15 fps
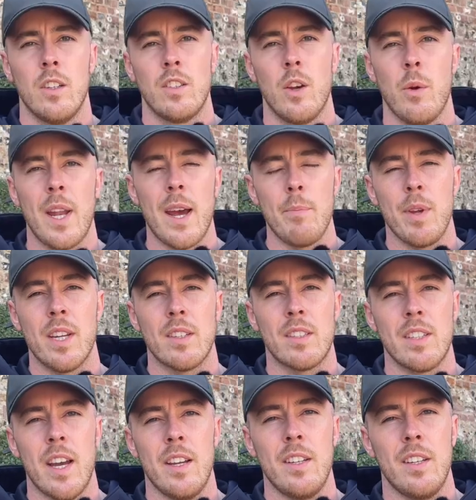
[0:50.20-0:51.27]
So with that being
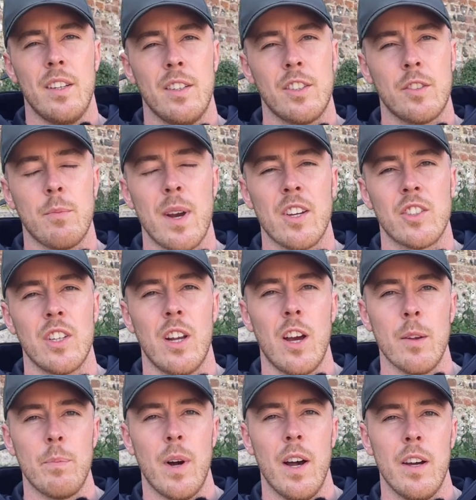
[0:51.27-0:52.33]
said, smash the
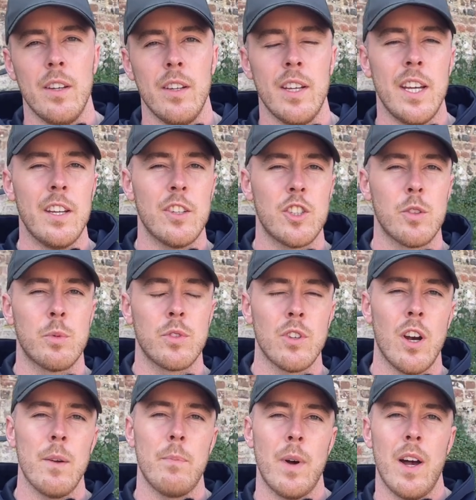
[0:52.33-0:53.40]
like button, hit the
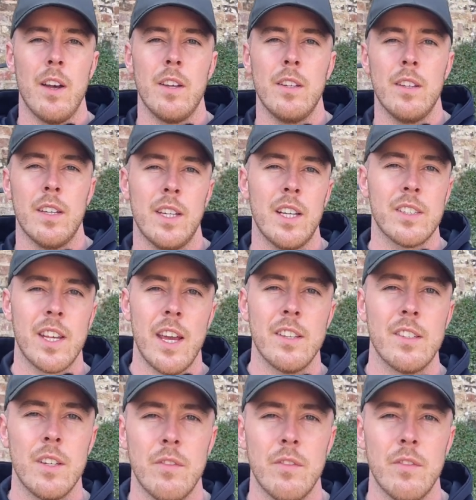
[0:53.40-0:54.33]
subscribe button, and let's get into the